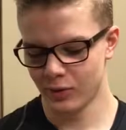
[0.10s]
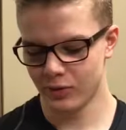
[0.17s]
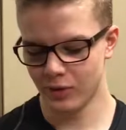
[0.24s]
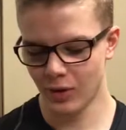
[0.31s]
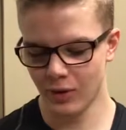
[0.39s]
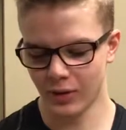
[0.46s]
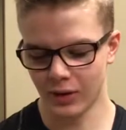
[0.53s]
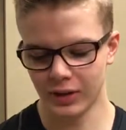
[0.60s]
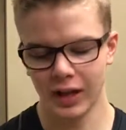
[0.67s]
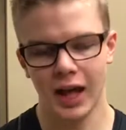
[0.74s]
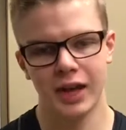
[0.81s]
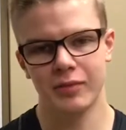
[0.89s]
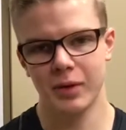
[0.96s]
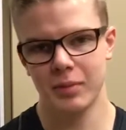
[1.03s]
So a
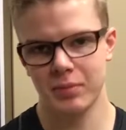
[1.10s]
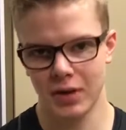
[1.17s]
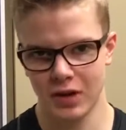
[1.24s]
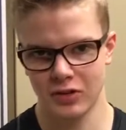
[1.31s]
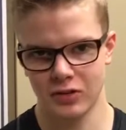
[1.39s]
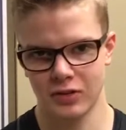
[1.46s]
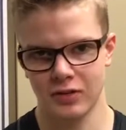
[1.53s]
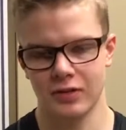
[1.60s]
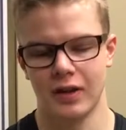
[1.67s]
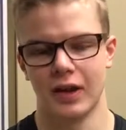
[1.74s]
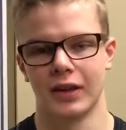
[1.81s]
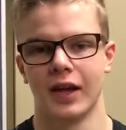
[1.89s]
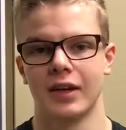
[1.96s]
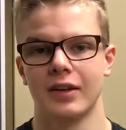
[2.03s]
lot of my patients,
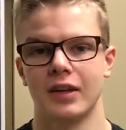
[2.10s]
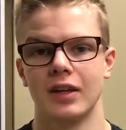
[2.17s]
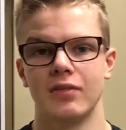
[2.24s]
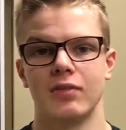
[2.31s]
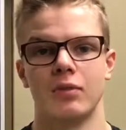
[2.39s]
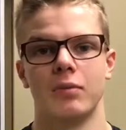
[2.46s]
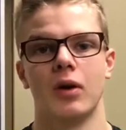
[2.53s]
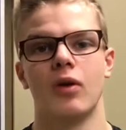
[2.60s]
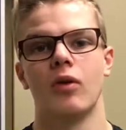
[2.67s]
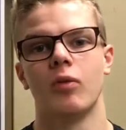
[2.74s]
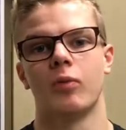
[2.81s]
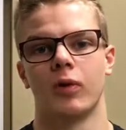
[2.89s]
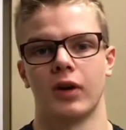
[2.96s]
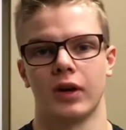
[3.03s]
I like to give them
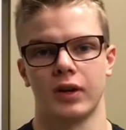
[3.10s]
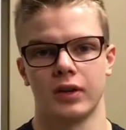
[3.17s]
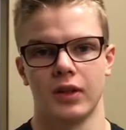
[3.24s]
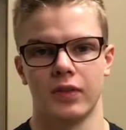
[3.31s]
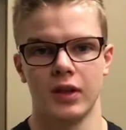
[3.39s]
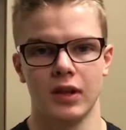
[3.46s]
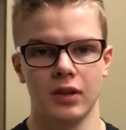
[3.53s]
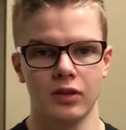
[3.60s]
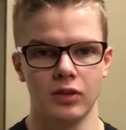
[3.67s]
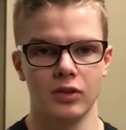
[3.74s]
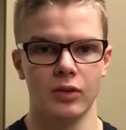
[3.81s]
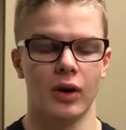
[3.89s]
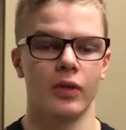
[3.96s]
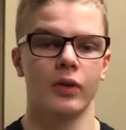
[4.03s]
homework that they can
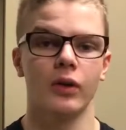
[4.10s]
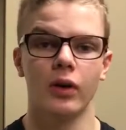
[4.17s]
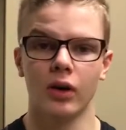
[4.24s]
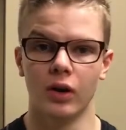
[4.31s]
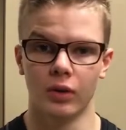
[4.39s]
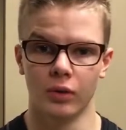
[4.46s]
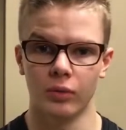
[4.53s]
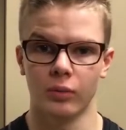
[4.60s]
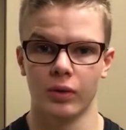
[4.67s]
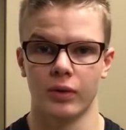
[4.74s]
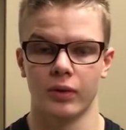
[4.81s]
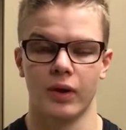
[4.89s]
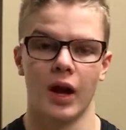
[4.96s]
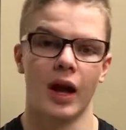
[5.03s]
do on their own when
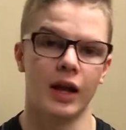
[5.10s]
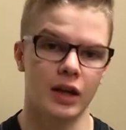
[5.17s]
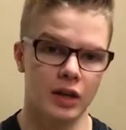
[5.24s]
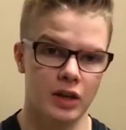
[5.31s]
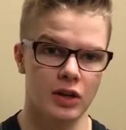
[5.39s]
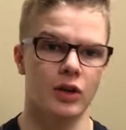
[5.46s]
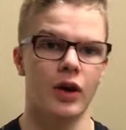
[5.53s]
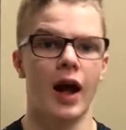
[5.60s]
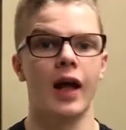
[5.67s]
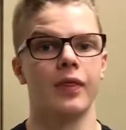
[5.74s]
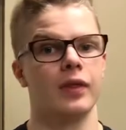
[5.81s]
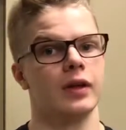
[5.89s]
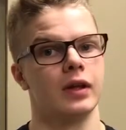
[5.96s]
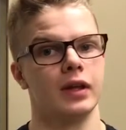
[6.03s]
they're not here
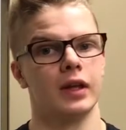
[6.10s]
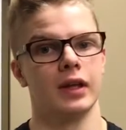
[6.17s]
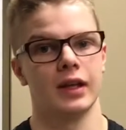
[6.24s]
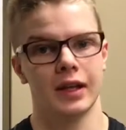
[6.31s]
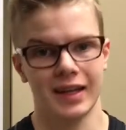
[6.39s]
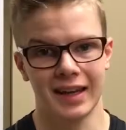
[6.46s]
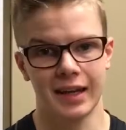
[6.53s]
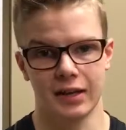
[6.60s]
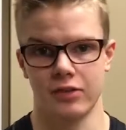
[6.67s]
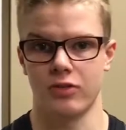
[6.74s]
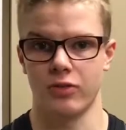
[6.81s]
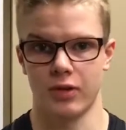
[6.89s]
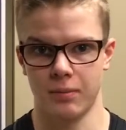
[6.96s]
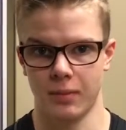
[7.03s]
at the clinic getting
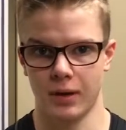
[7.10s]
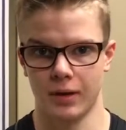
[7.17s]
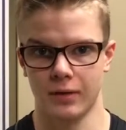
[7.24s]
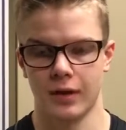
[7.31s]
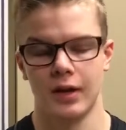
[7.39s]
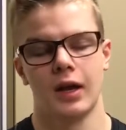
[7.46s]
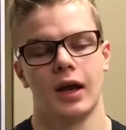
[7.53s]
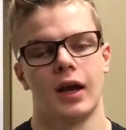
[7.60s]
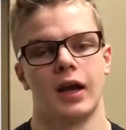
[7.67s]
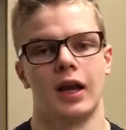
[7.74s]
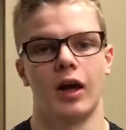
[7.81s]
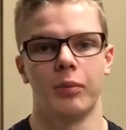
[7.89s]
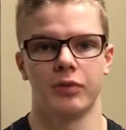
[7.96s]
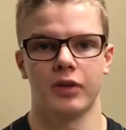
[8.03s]
treatment. It
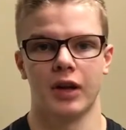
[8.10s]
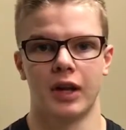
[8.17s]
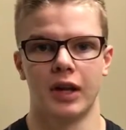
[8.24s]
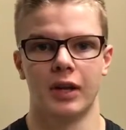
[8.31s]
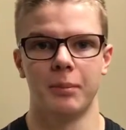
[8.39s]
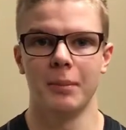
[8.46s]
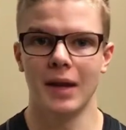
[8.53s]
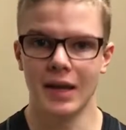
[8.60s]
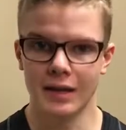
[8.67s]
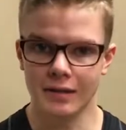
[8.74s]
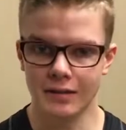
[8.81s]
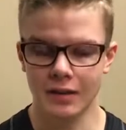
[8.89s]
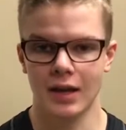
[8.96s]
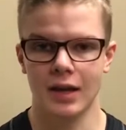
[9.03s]
helps kind of
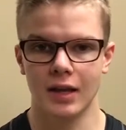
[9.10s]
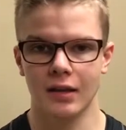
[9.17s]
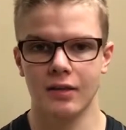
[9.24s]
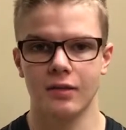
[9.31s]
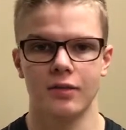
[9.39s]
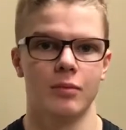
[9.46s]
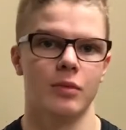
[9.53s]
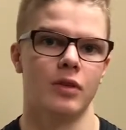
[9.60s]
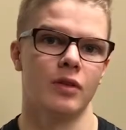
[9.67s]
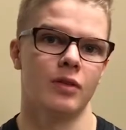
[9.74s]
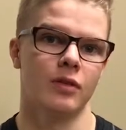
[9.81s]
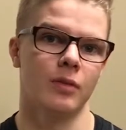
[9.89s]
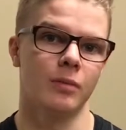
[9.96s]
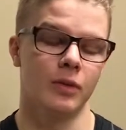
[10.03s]
maintain some of
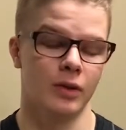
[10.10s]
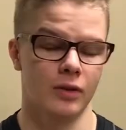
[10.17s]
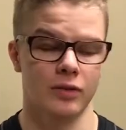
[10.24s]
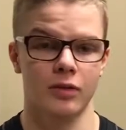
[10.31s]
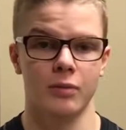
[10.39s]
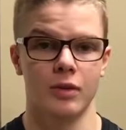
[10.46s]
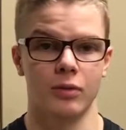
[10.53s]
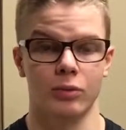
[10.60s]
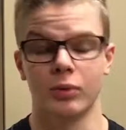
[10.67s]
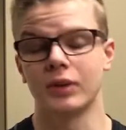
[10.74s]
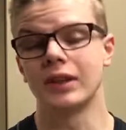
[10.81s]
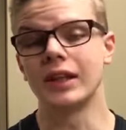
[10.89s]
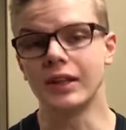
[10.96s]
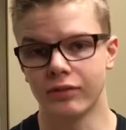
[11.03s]
the
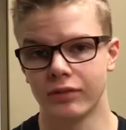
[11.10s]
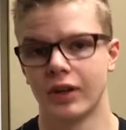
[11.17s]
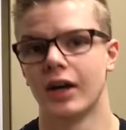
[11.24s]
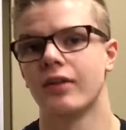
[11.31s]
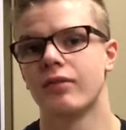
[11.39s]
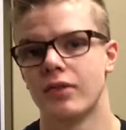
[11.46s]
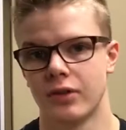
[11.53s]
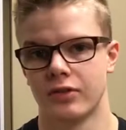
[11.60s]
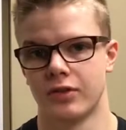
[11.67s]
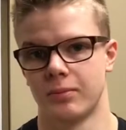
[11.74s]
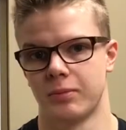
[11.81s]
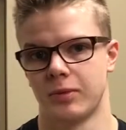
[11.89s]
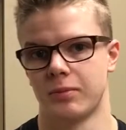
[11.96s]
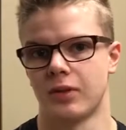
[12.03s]
relief of their
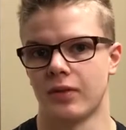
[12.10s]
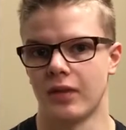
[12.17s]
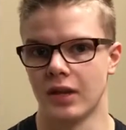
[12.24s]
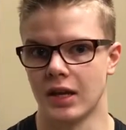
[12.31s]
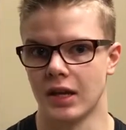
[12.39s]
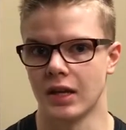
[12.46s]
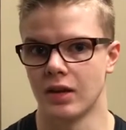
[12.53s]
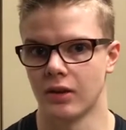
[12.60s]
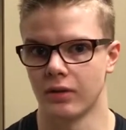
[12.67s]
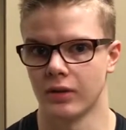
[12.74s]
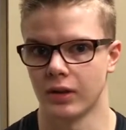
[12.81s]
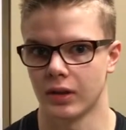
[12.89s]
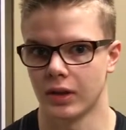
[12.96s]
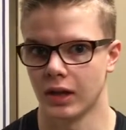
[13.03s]
symptoms that they get here in
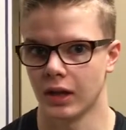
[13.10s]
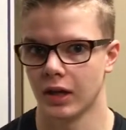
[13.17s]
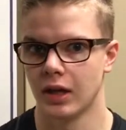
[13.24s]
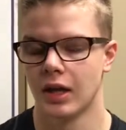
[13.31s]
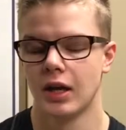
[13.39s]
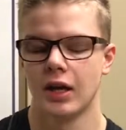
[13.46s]
the clinic.